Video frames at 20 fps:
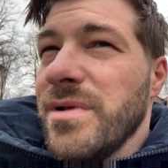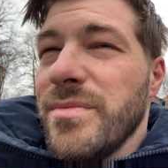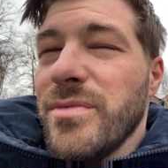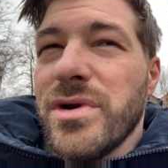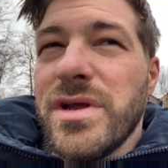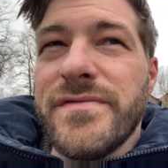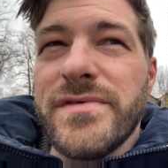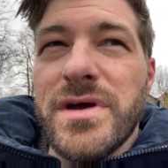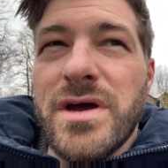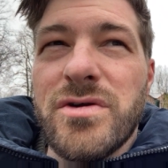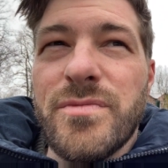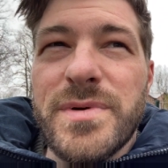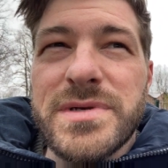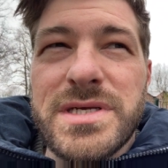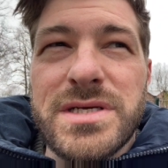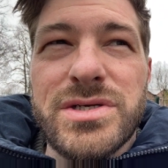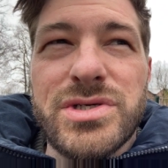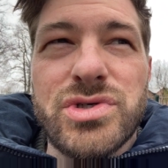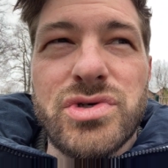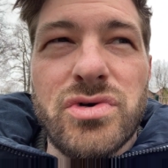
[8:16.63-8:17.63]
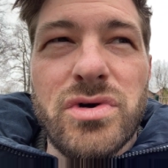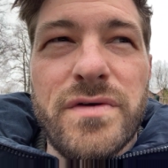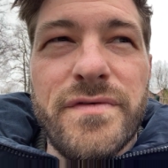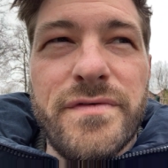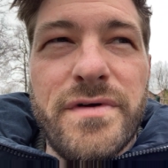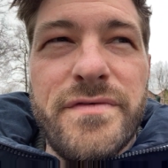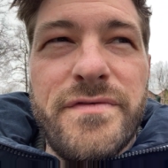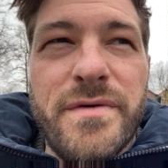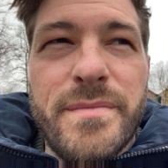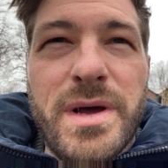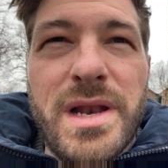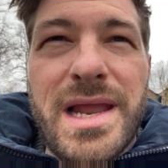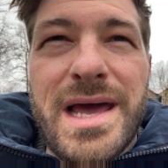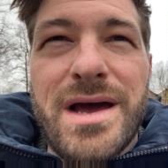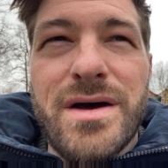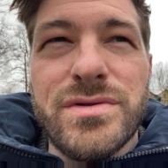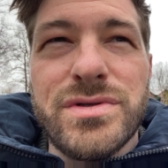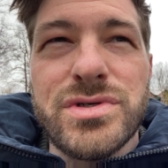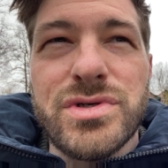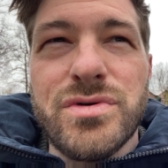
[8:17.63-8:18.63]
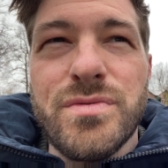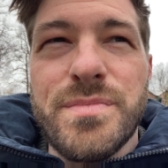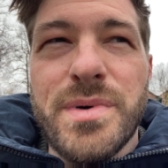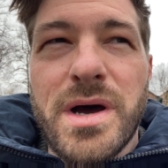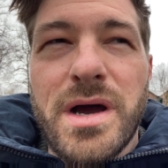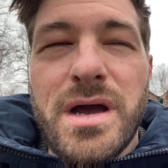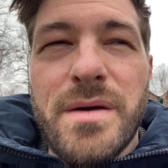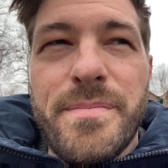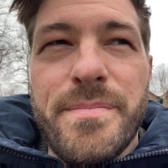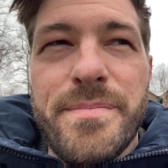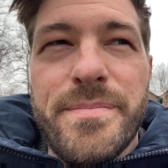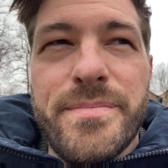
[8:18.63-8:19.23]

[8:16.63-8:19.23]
I'm not even 100% sure if I'm allowed to buy a